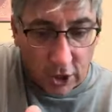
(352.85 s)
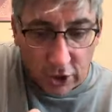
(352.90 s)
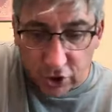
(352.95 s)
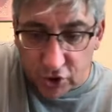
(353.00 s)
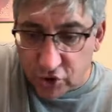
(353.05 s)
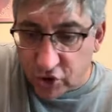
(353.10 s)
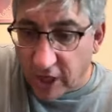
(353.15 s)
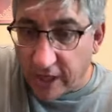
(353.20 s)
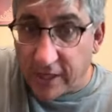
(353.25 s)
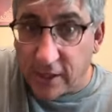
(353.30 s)

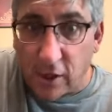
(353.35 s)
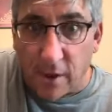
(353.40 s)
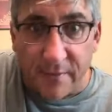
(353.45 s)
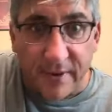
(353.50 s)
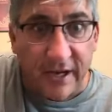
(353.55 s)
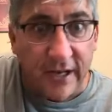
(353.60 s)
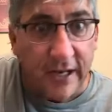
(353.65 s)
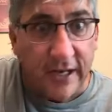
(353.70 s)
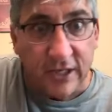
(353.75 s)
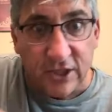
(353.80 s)
Jacob
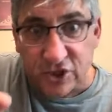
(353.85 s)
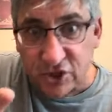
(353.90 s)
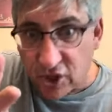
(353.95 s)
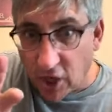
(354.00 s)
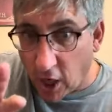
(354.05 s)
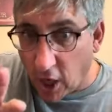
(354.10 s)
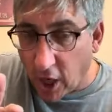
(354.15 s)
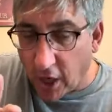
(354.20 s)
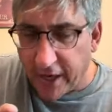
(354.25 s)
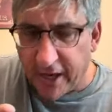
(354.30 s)
and
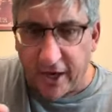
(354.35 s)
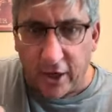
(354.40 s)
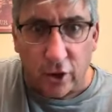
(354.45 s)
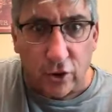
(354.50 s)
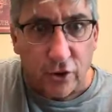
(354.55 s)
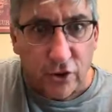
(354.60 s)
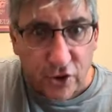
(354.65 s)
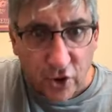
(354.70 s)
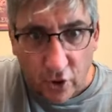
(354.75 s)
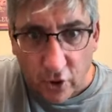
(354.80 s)
Esau,
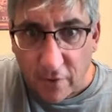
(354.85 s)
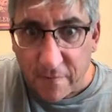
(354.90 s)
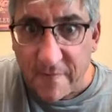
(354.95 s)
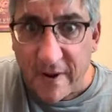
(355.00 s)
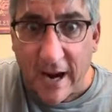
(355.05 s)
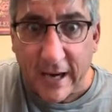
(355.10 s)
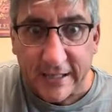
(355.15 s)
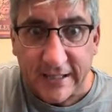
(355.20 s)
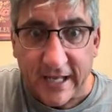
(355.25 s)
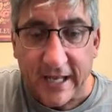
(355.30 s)
it'll turn
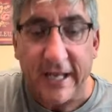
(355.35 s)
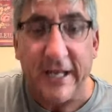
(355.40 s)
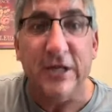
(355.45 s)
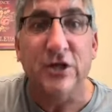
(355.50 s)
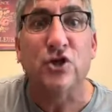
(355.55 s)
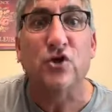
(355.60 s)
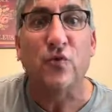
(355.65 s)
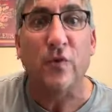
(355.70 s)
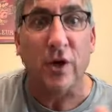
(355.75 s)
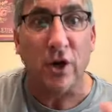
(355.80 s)
back to
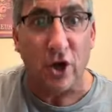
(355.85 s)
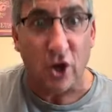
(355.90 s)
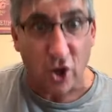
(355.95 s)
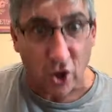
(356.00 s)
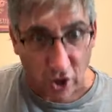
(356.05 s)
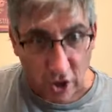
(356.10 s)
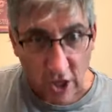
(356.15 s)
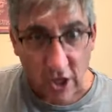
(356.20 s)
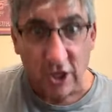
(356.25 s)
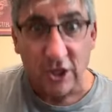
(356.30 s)

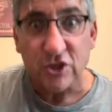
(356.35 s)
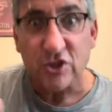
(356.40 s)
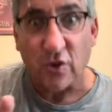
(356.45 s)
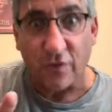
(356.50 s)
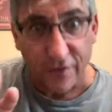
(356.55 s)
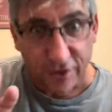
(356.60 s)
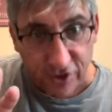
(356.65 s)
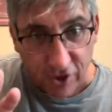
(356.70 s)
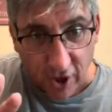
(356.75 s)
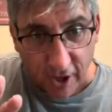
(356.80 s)
Israel. So
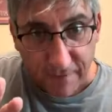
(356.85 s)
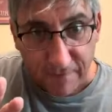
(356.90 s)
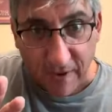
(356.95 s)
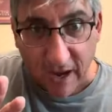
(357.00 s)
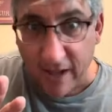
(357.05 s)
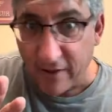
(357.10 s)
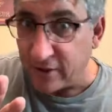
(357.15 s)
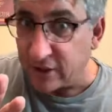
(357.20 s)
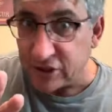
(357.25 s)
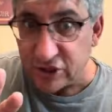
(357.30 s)
the
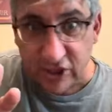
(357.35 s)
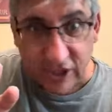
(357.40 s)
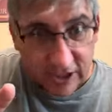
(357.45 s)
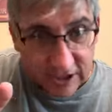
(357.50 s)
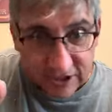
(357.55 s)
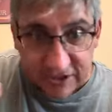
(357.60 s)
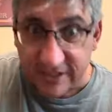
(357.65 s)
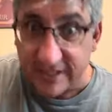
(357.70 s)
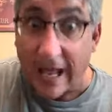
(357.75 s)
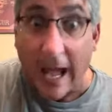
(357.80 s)
typology
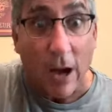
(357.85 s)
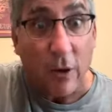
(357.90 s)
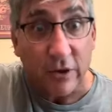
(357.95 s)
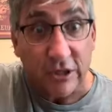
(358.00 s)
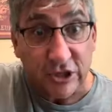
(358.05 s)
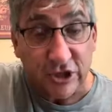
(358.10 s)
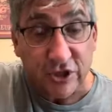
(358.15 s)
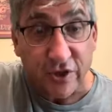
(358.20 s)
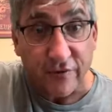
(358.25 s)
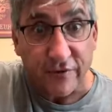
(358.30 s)
is now
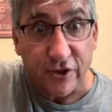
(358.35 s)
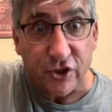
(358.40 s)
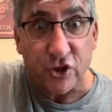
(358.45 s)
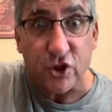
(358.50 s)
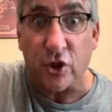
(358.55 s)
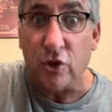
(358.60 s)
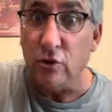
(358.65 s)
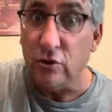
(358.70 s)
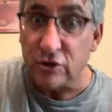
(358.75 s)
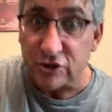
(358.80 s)
it's to the
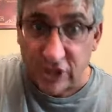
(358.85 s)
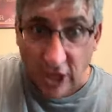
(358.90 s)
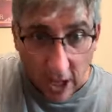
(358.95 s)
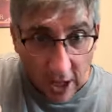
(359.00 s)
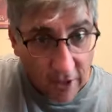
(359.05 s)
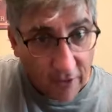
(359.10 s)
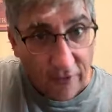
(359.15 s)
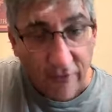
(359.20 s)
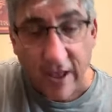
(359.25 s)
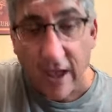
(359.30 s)
Jews.
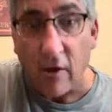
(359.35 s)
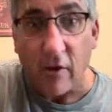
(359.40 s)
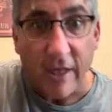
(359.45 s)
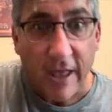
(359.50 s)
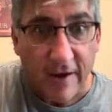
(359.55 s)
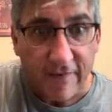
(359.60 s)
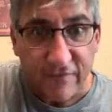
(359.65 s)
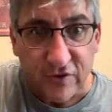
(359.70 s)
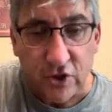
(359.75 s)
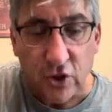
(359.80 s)
They'll
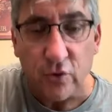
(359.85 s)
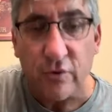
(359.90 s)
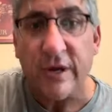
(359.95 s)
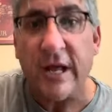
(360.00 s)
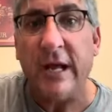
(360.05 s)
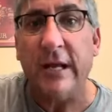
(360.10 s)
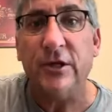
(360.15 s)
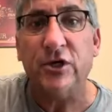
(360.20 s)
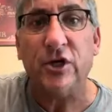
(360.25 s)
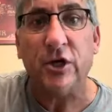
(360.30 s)
have two
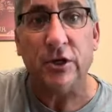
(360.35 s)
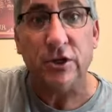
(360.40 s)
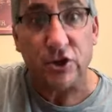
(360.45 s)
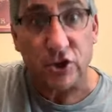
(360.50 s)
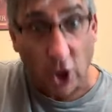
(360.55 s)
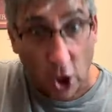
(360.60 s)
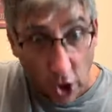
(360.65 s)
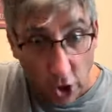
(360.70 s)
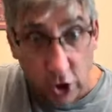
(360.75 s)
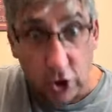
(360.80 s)

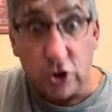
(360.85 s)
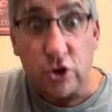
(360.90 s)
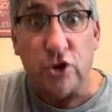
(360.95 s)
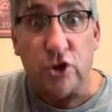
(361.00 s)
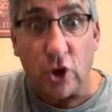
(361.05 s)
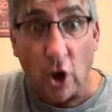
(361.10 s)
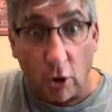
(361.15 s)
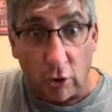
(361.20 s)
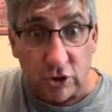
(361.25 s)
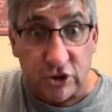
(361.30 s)
nations.
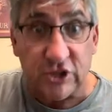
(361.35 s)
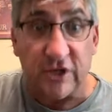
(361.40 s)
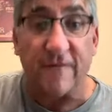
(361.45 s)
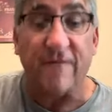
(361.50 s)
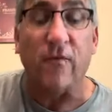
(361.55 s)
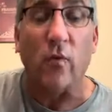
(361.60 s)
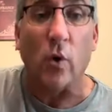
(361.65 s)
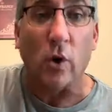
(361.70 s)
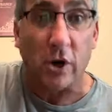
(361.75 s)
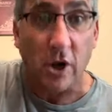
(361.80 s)

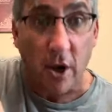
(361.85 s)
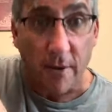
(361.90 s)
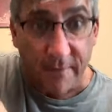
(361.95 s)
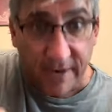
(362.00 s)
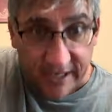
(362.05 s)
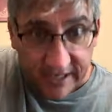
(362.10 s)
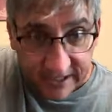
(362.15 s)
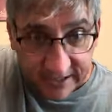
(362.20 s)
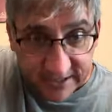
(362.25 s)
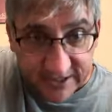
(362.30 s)
Joseph will come
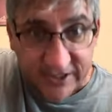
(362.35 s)
in and